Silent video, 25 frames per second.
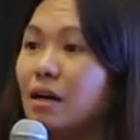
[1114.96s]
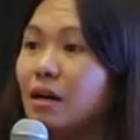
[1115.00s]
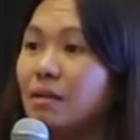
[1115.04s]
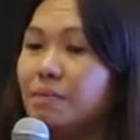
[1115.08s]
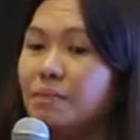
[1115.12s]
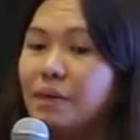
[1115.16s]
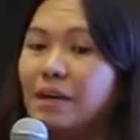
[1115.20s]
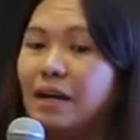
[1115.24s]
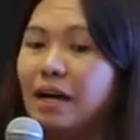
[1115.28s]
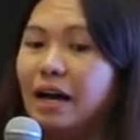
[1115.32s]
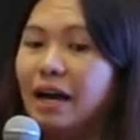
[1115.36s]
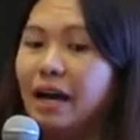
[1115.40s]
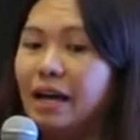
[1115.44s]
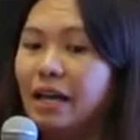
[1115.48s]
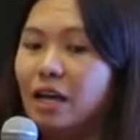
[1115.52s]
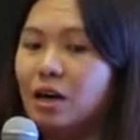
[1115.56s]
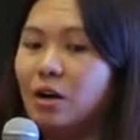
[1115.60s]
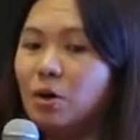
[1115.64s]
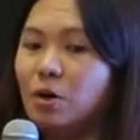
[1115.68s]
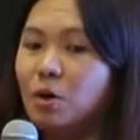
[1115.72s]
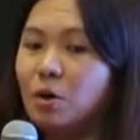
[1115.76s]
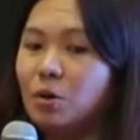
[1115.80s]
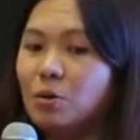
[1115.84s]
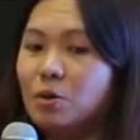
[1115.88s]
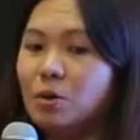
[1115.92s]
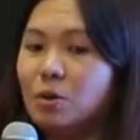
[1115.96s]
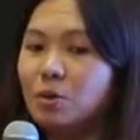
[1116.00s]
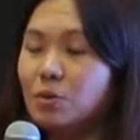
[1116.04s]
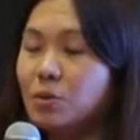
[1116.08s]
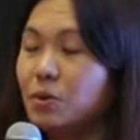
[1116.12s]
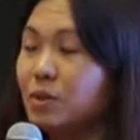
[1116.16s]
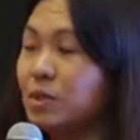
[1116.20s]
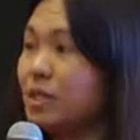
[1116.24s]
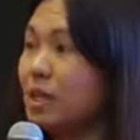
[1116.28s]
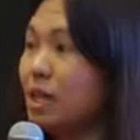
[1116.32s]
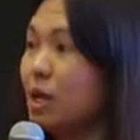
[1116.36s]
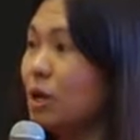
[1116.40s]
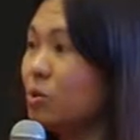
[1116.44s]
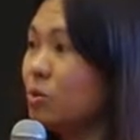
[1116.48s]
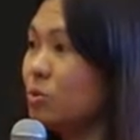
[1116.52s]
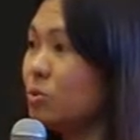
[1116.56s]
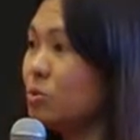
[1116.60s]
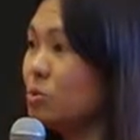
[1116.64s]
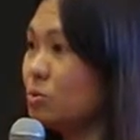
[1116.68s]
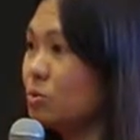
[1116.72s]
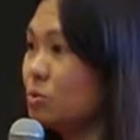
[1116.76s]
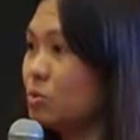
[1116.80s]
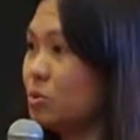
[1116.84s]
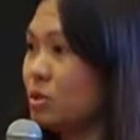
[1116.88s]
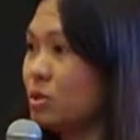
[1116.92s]
We are actually the first.
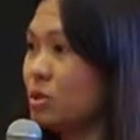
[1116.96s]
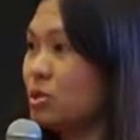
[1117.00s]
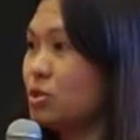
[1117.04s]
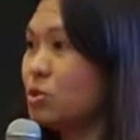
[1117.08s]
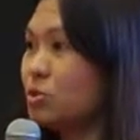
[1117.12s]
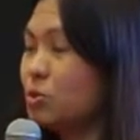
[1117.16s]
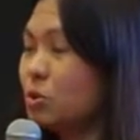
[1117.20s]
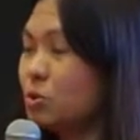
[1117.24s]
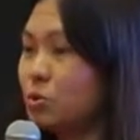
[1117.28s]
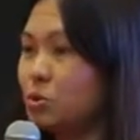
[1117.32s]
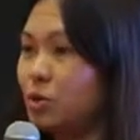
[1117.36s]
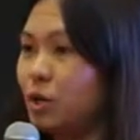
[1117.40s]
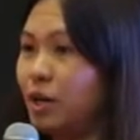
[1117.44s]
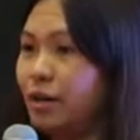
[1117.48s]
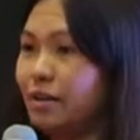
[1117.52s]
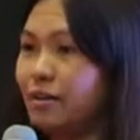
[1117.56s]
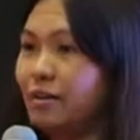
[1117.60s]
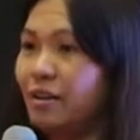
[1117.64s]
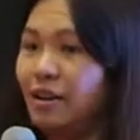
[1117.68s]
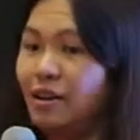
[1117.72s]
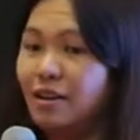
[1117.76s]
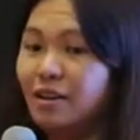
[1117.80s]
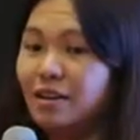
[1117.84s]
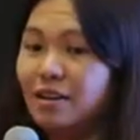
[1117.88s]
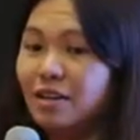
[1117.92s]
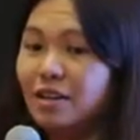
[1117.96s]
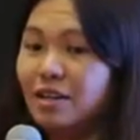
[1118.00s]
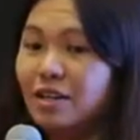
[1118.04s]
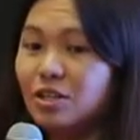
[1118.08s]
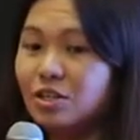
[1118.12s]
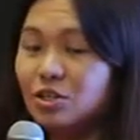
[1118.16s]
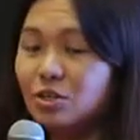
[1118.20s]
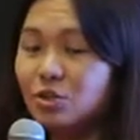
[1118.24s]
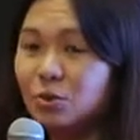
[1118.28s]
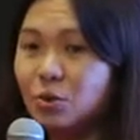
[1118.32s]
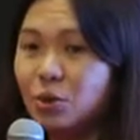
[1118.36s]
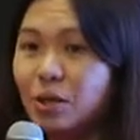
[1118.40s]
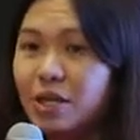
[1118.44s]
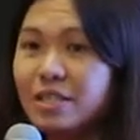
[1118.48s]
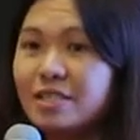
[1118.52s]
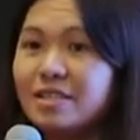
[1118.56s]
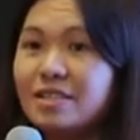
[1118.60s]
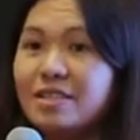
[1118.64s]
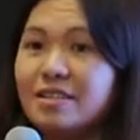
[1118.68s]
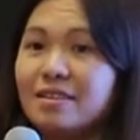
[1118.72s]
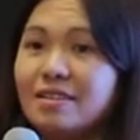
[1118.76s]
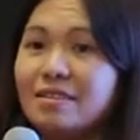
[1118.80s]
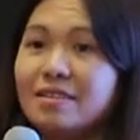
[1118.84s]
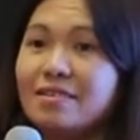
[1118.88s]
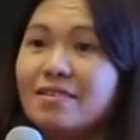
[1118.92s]
Uh,
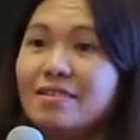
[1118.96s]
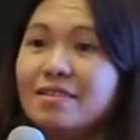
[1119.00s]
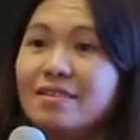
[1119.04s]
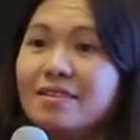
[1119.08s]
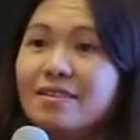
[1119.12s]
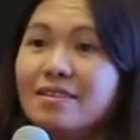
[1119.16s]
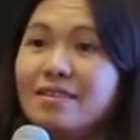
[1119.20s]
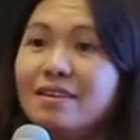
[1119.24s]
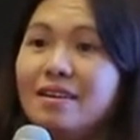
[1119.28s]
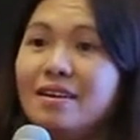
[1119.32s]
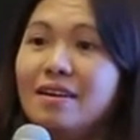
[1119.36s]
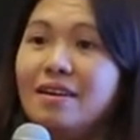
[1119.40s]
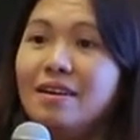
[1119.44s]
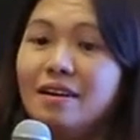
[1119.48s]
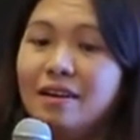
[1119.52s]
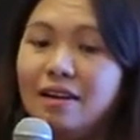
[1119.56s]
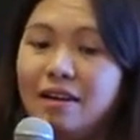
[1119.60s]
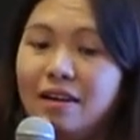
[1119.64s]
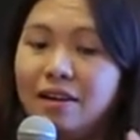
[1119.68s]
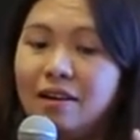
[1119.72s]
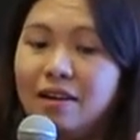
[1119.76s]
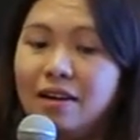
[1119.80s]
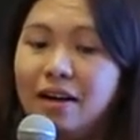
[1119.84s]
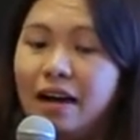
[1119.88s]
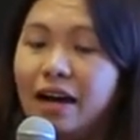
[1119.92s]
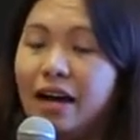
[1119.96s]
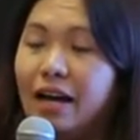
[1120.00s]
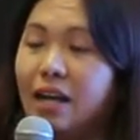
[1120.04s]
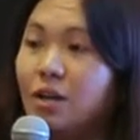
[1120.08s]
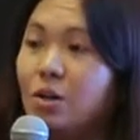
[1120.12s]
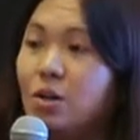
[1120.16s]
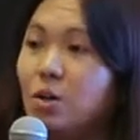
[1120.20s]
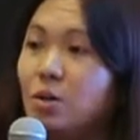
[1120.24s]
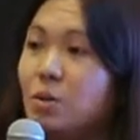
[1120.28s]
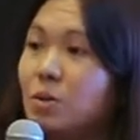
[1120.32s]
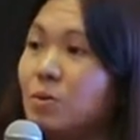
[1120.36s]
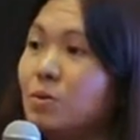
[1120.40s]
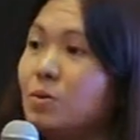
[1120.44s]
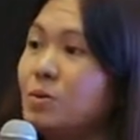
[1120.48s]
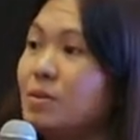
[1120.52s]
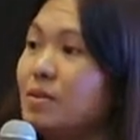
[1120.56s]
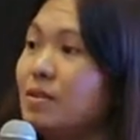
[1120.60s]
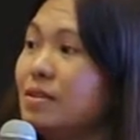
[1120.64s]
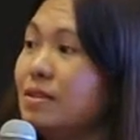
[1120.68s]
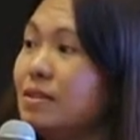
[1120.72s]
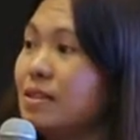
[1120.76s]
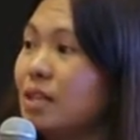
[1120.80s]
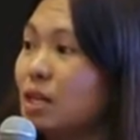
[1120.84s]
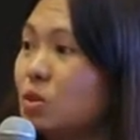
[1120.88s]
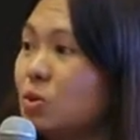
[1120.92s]
we're actually the first organization to be
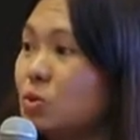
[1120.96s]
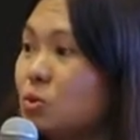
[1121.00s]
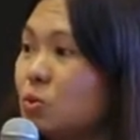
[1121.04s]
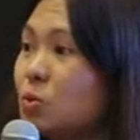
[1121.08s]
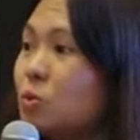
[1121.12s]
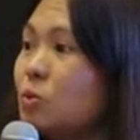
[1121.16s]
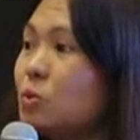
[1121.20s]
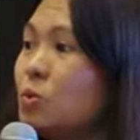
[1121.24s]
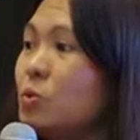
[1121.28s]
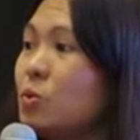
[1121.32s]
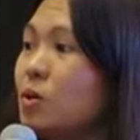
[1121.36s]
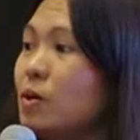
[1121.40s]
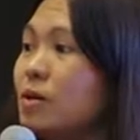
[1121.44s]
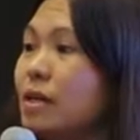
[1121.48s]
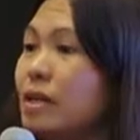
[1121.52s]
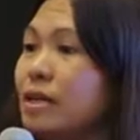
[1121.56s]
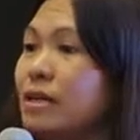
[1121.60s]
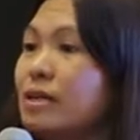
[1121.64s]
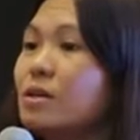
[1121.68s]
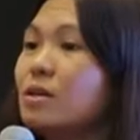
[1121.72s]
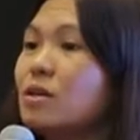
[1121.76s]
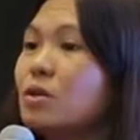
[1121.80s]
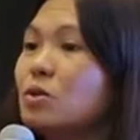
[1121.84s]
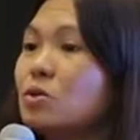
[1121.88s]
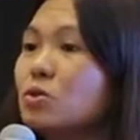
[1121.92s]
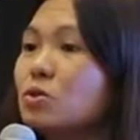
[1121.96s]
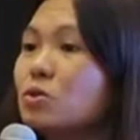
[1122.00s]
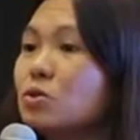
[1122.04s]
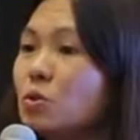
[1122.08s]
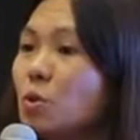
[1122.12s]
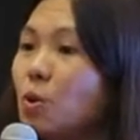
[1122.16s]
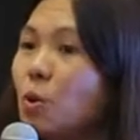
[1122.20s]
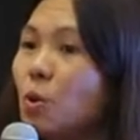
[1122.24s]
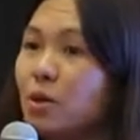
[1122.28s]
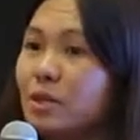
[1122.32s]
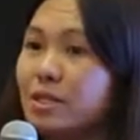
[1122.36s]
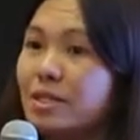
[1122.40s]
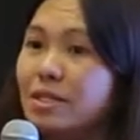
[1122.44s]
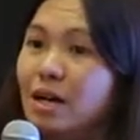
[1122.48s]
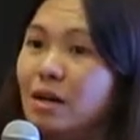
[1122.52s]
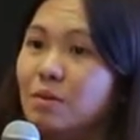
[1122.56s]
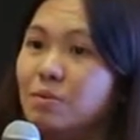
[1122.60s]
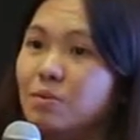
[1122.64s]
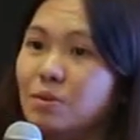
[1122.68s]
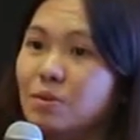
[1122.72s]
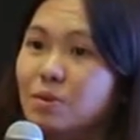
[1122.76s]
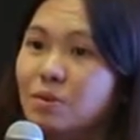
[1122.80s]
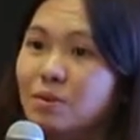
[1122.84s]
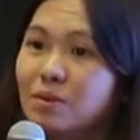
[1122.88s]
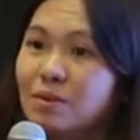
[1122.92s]
approved by I L
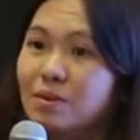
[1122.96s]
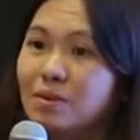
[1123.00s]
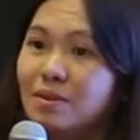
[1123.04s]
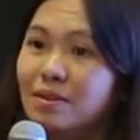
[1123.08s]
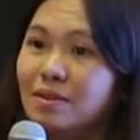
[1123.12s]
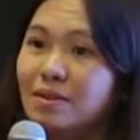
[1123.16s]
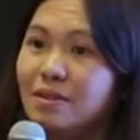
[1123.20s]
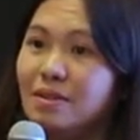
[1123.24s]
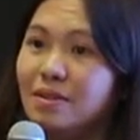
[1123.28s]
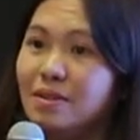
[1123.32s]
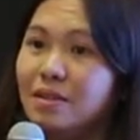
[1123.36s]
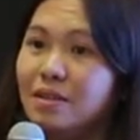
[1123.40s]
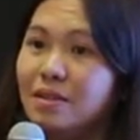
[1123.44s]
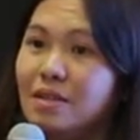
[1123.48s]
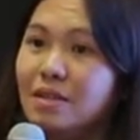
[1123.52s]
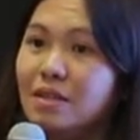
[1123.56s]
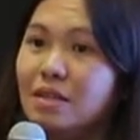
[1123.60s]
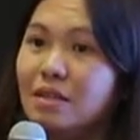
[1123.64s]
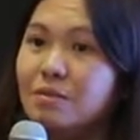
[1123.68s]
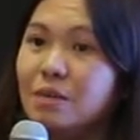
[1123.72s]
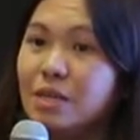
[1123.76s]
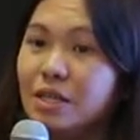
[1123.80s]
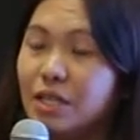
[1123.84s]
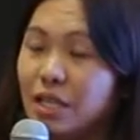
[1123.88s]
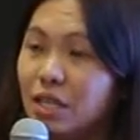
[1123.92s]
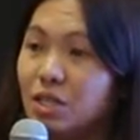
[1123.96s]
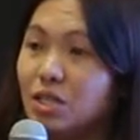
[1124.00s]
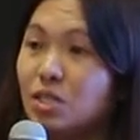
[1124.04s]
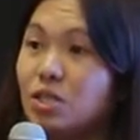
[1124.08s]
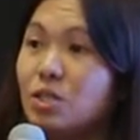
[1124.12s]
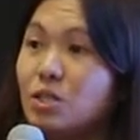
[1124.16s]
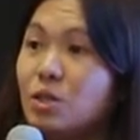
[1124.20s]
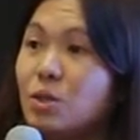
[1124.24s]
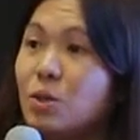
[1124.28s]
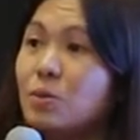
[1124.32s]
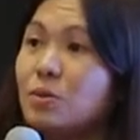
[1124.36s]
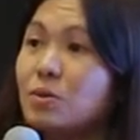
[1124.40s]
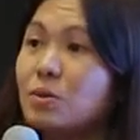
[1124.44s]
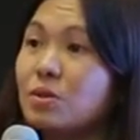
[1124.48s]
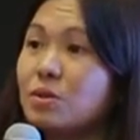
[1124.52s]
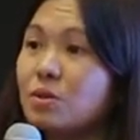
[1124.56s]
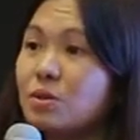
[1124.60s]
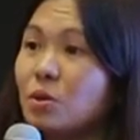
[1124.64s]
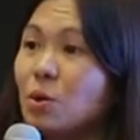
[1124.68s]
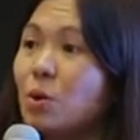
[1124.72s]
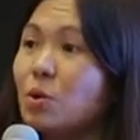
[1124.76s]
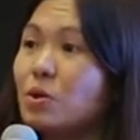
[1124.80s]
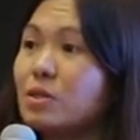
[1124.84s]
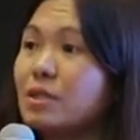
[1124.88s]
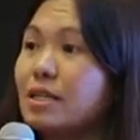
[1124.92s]
O to launch
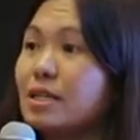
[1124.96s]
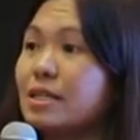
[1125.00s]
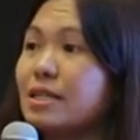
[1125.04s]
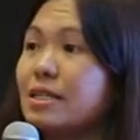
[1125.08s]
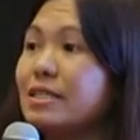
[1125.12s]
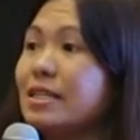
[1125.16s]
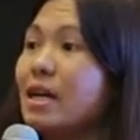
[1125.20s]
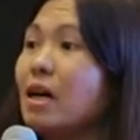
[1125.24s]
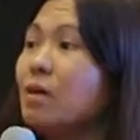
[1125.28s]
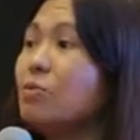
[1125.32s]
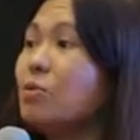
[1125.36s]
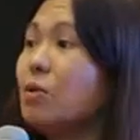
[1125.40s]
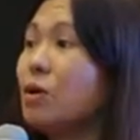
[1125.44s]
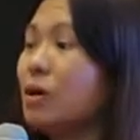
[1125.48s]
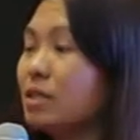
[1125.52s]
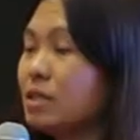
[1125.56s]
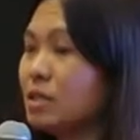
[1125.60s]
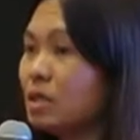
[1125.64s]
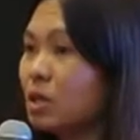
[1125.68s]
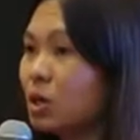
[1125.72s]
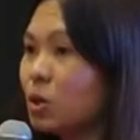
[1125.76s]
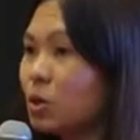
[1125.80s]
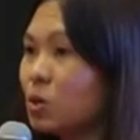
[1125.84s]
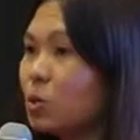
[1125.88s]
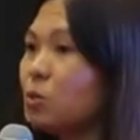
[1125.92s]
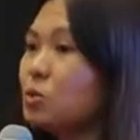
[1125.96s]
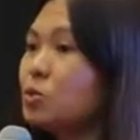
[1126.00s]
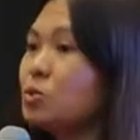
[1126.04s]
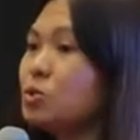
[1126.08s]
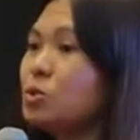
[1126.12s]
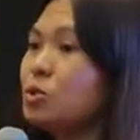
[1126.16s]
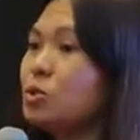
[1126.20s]
I L O's